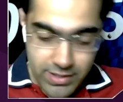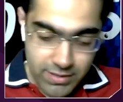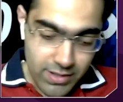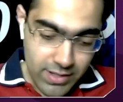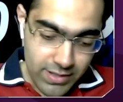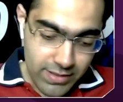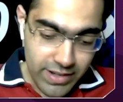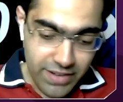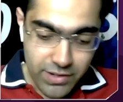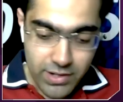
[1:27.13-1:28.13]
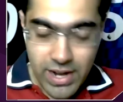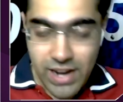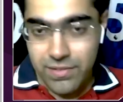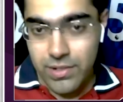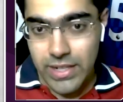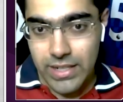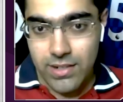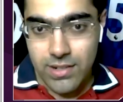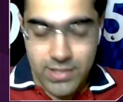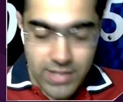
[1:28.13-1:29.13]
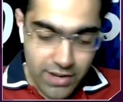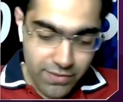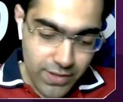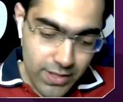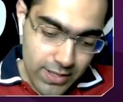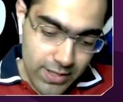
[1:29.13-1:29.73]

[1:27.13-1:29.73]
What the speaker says: that Everton have, and Digne does have